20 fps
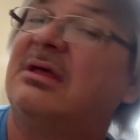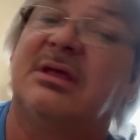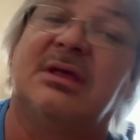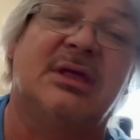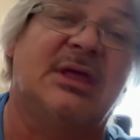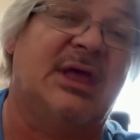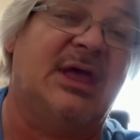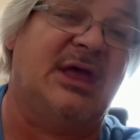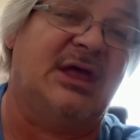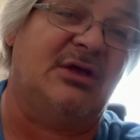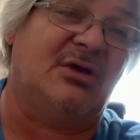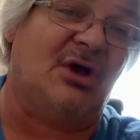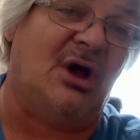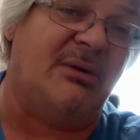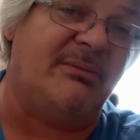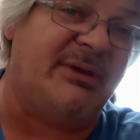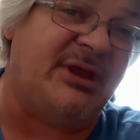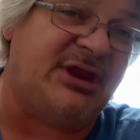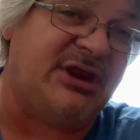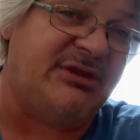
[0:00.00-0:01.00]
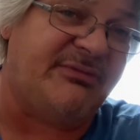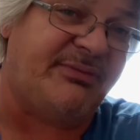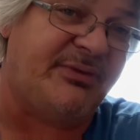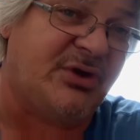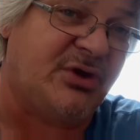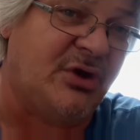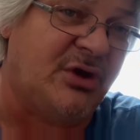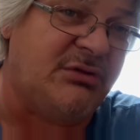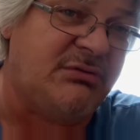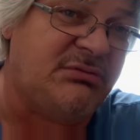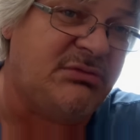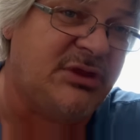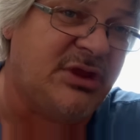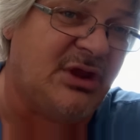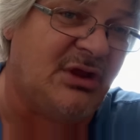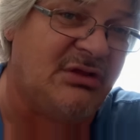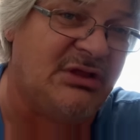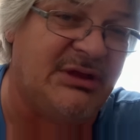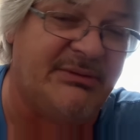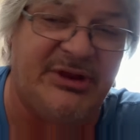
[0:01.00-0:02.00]
and commenting if you could. You
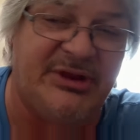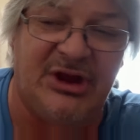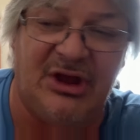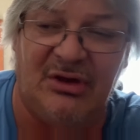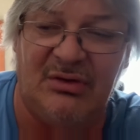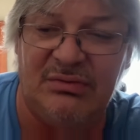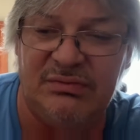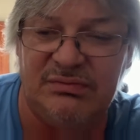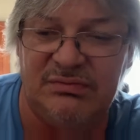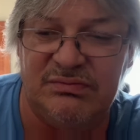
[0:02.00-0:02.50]
know, let me know.